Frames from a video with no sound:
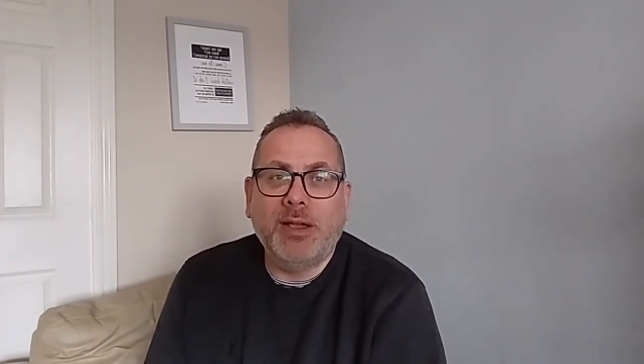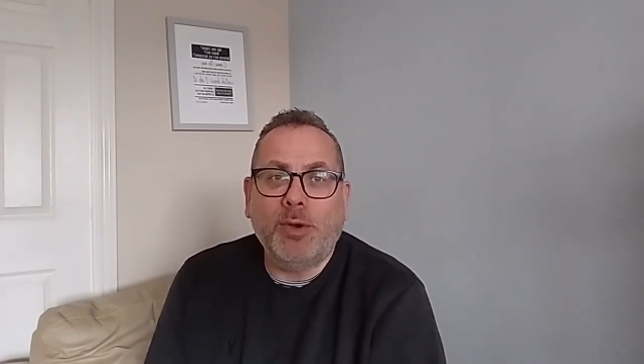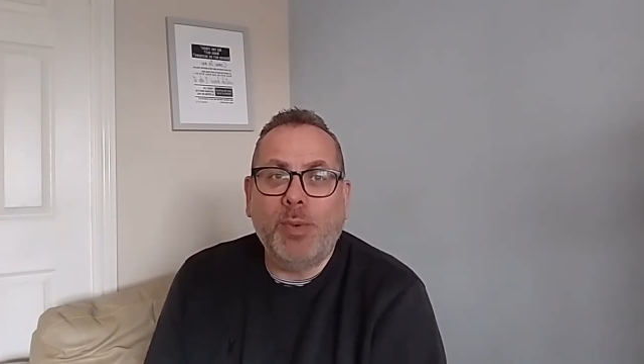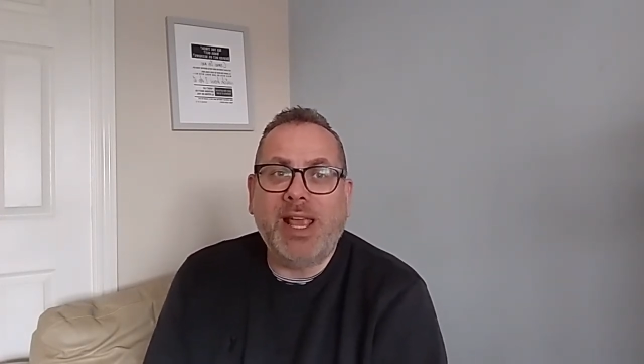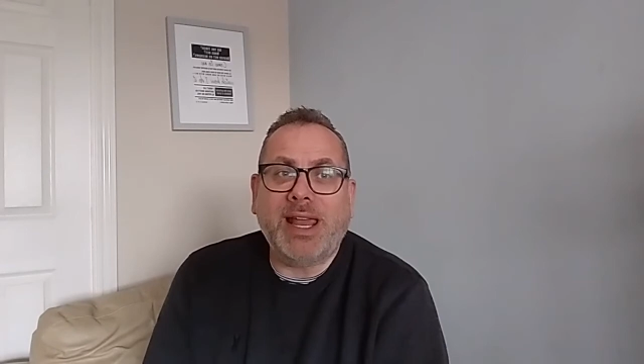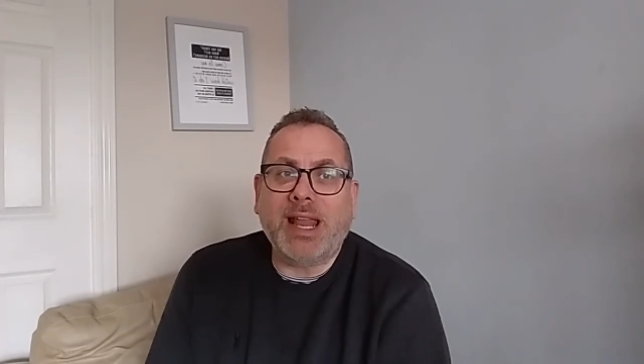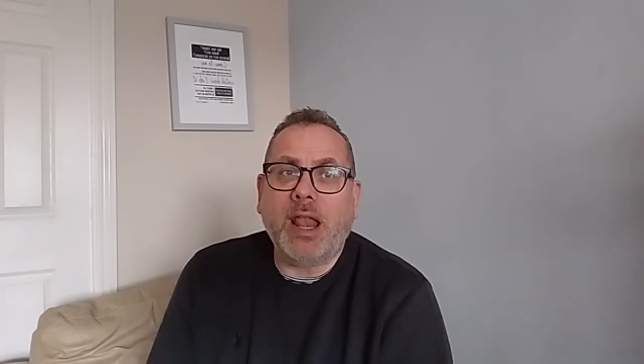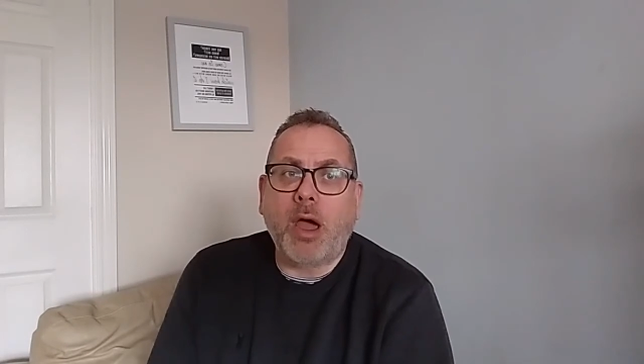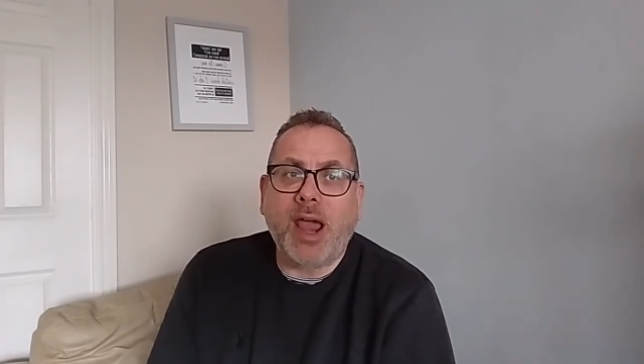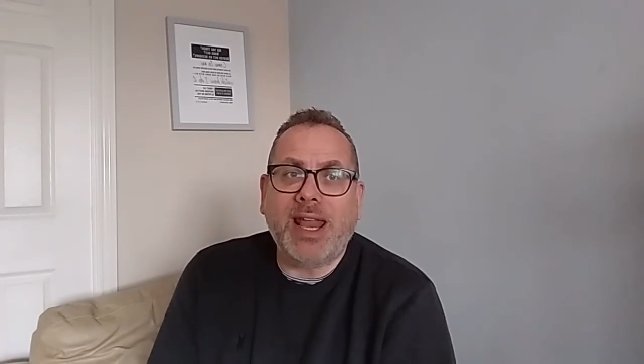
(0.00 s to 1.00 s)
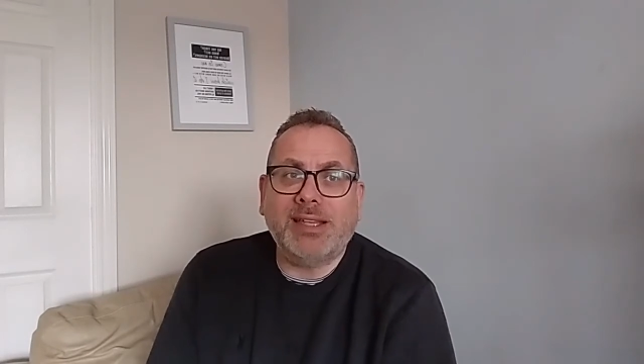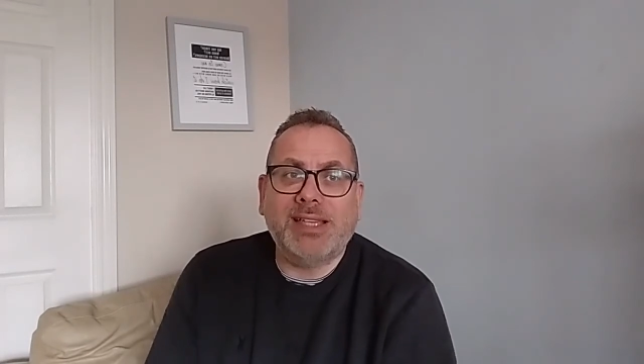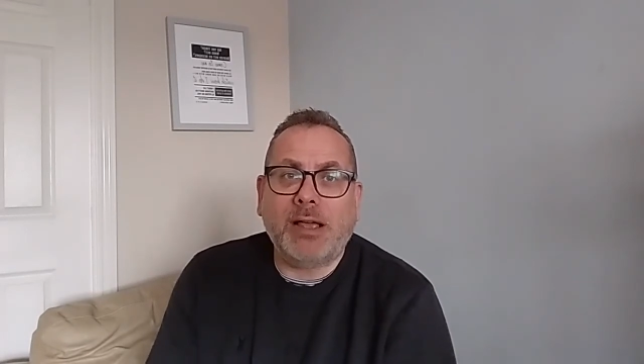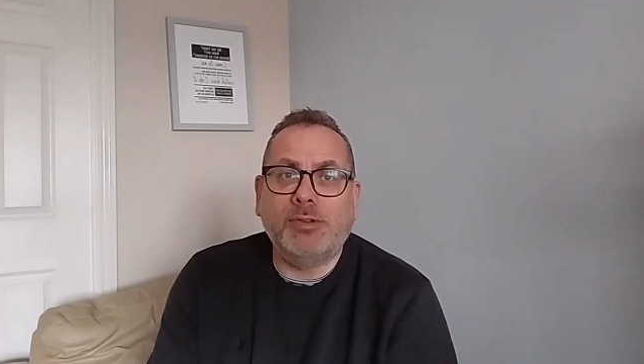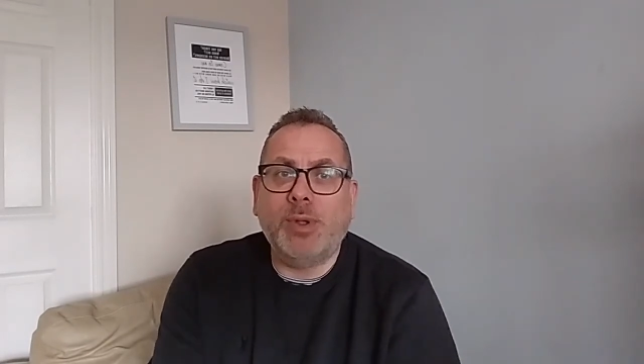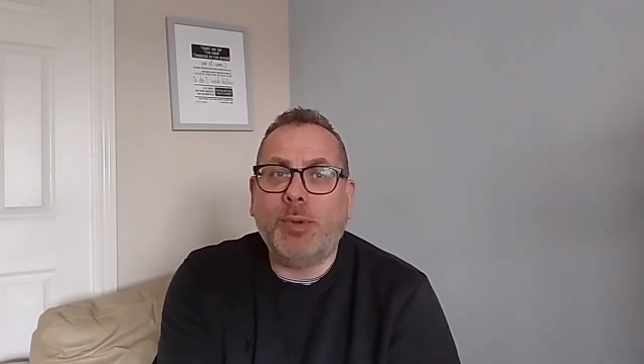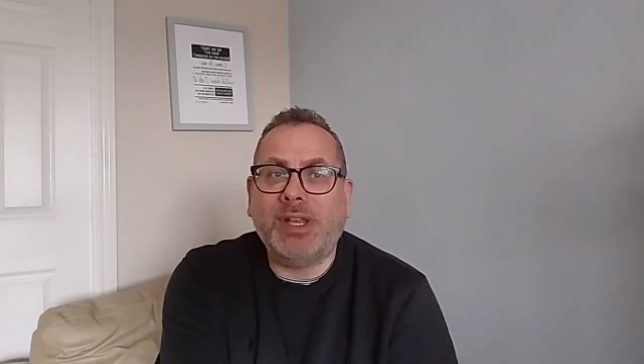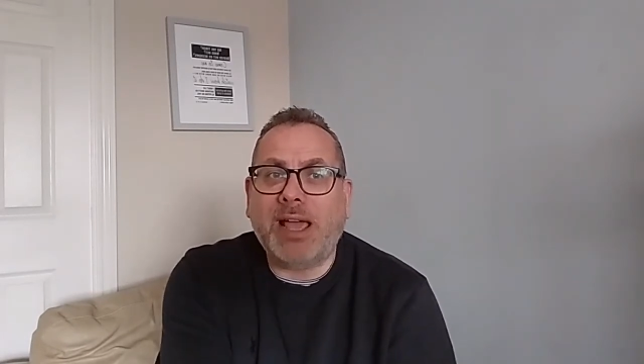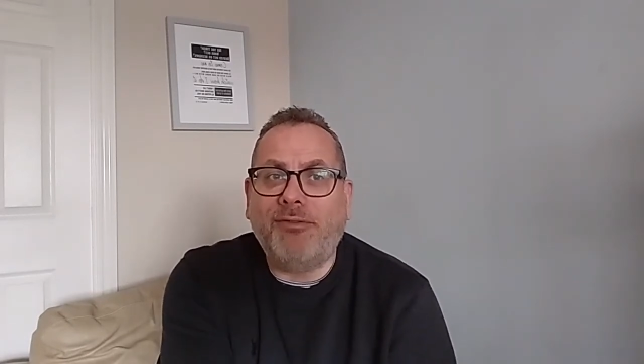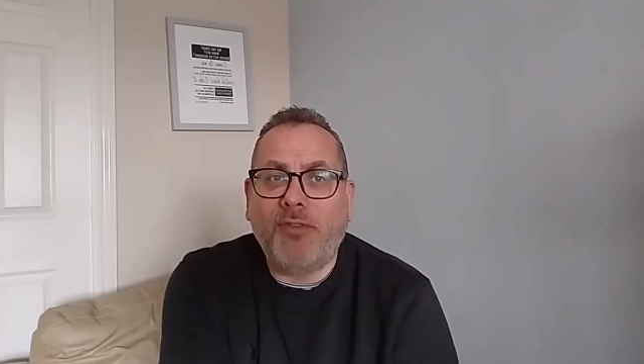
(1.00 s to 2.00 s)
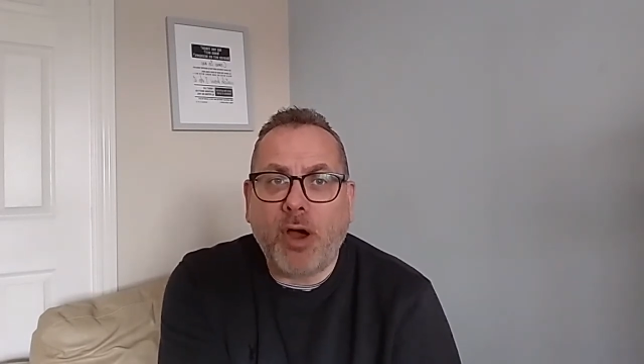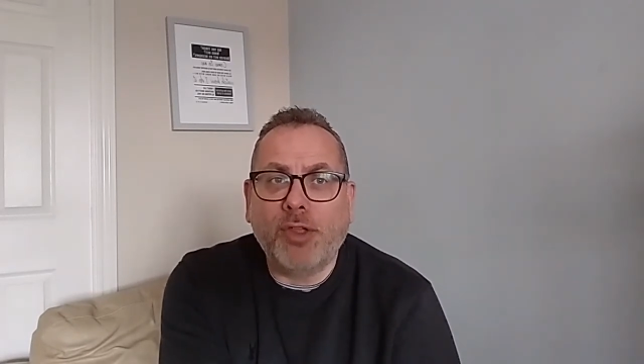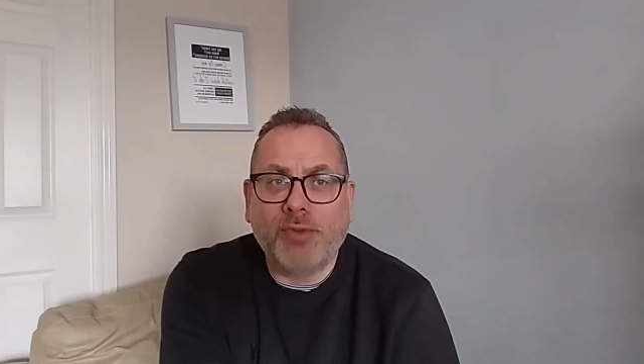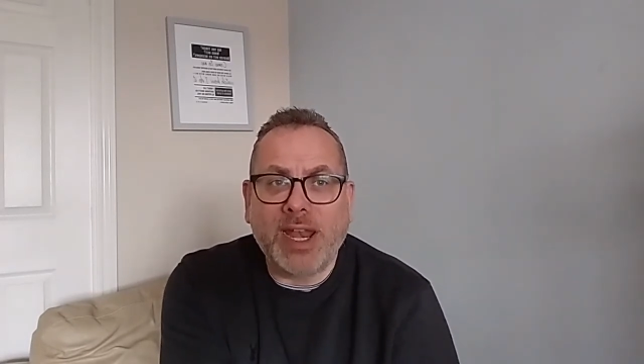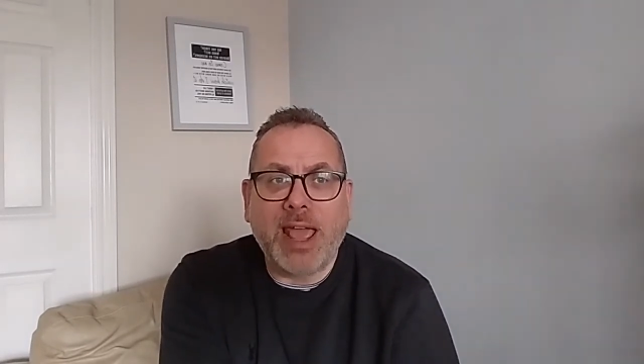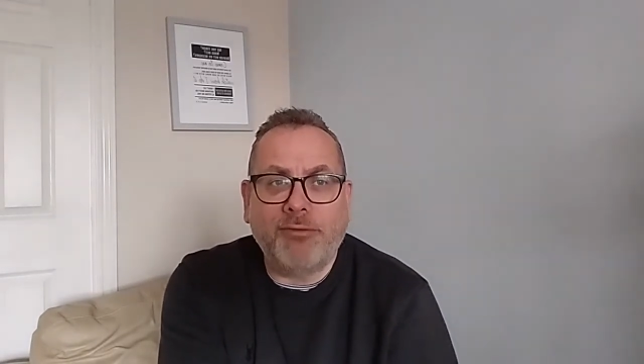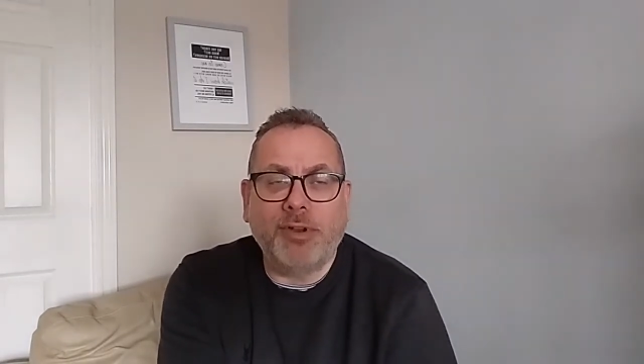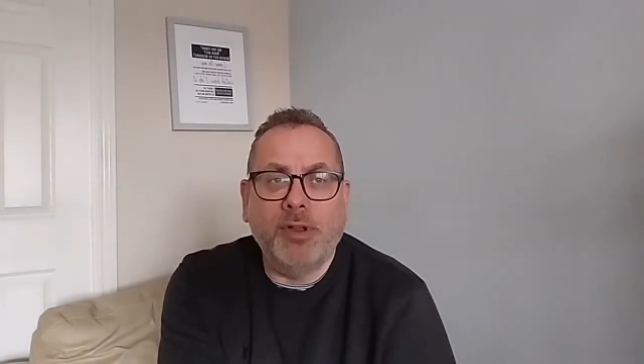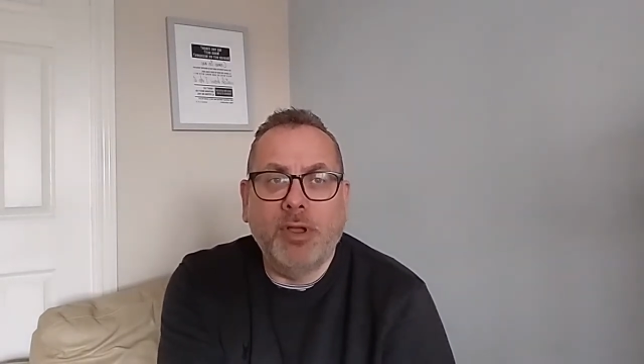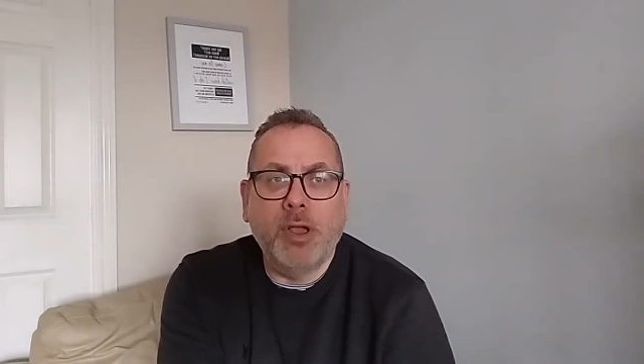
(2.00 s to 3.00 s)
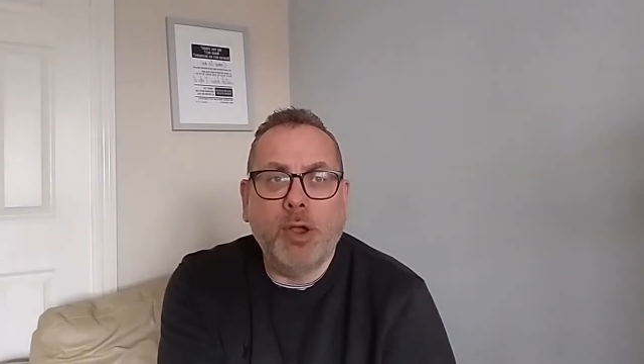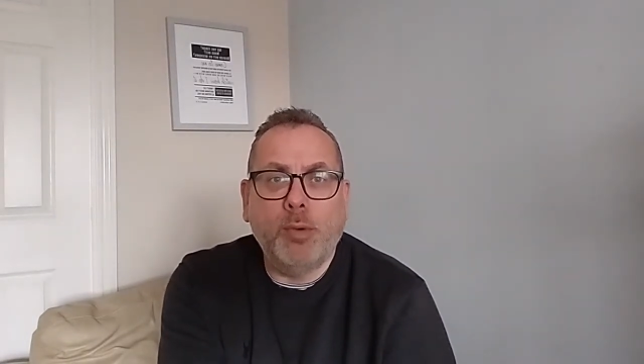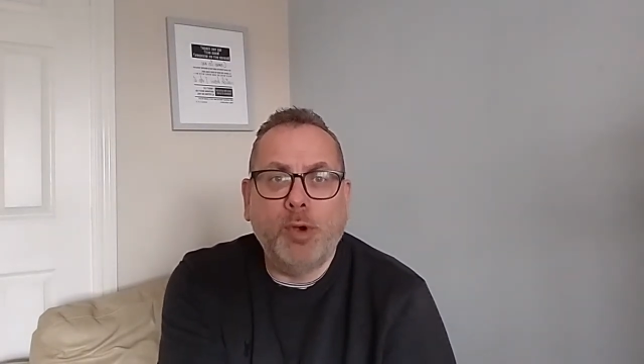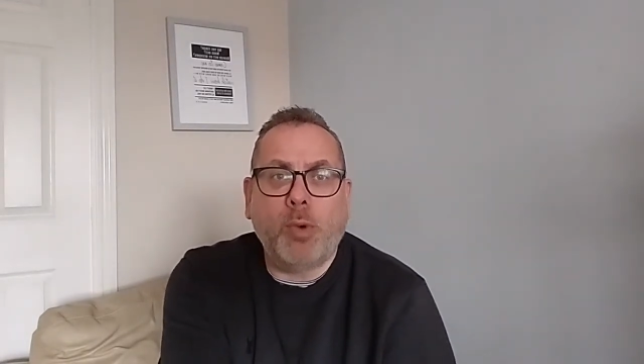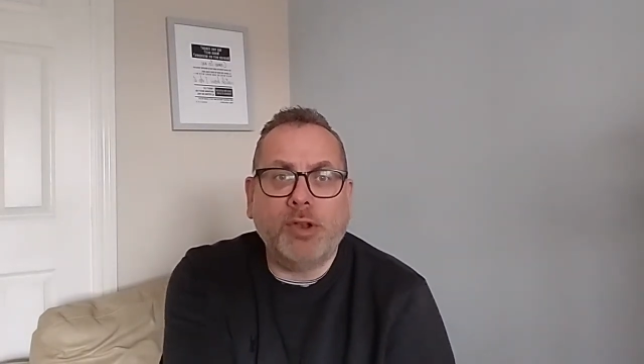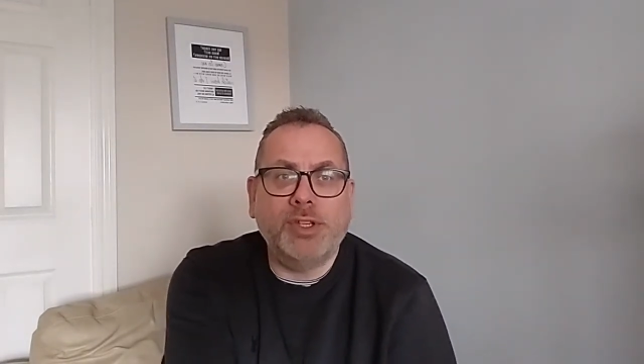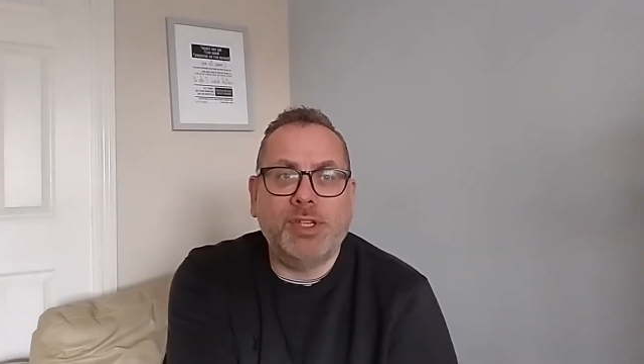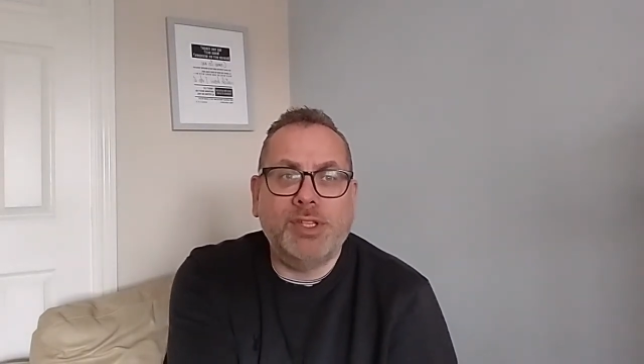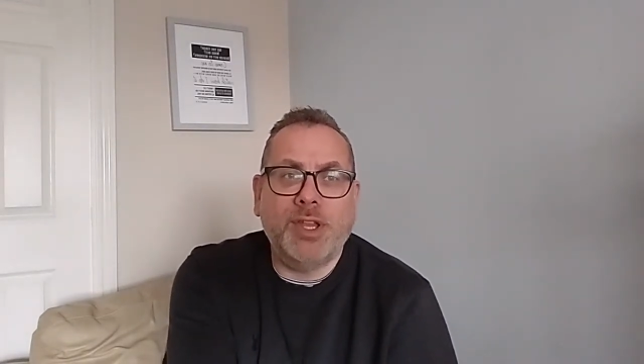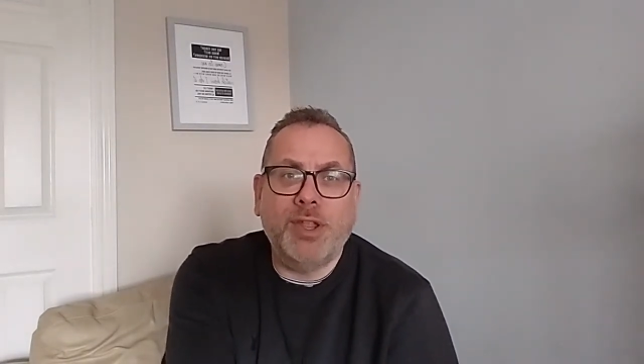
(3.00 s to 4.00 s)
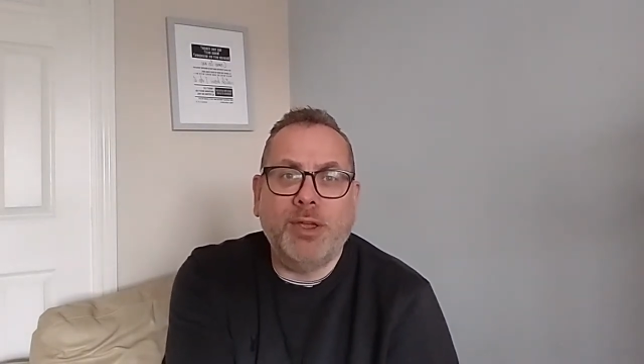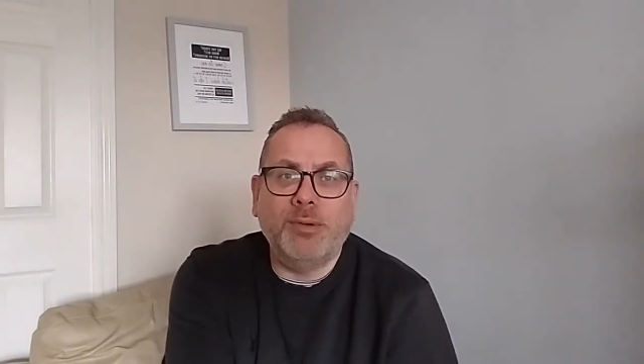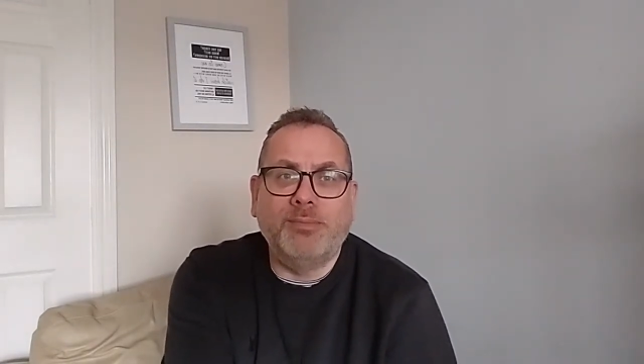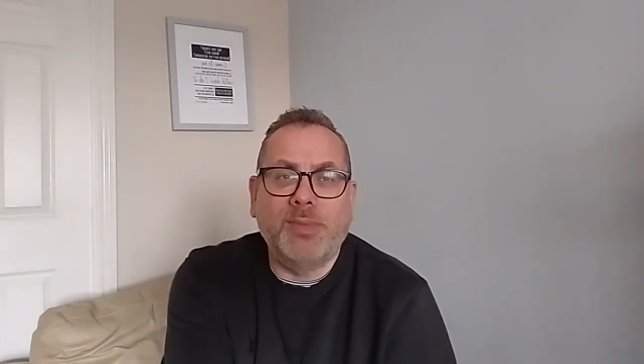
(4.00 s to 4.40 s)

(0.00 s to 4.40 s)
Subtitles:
we can align ourselves with what our Father in heaven would want us to do.